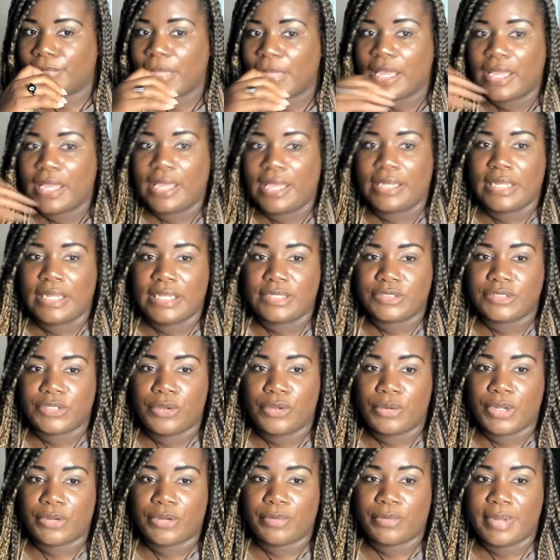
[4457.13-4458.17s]
And he's
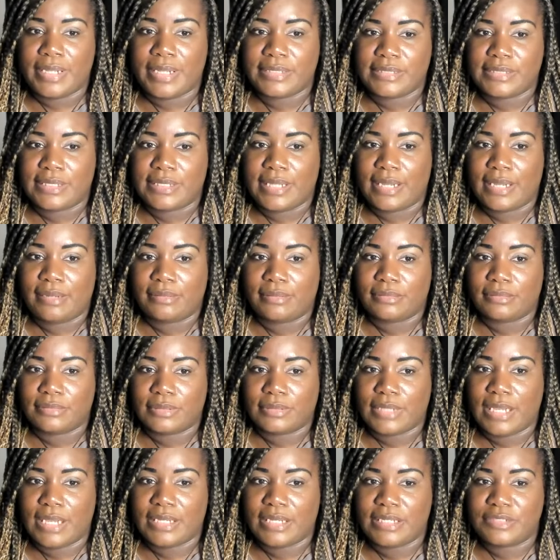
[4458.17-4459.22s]
going crazy now.
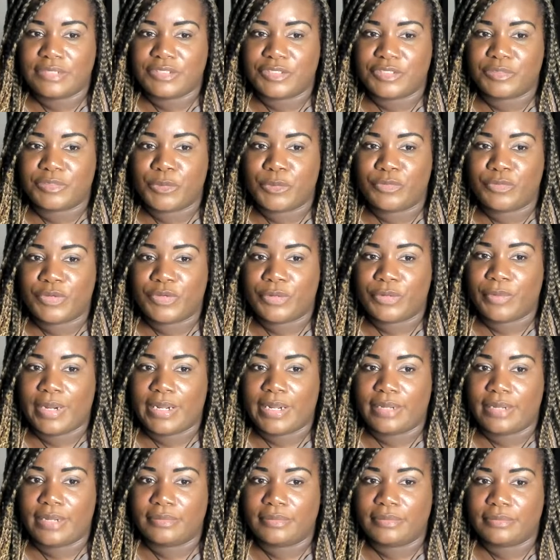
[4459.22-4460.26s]
Now he's just moving
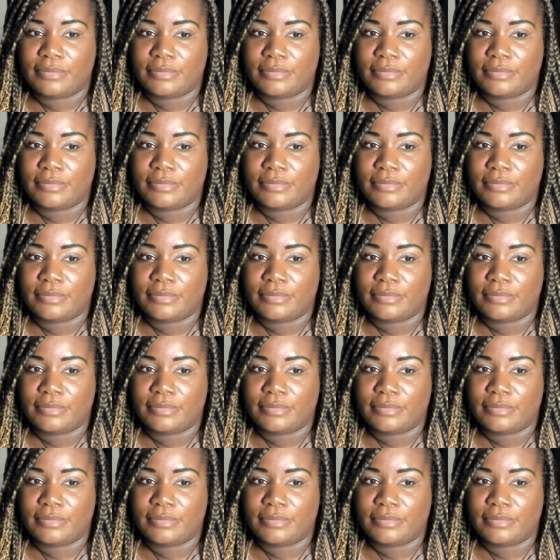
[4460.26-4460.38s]
around.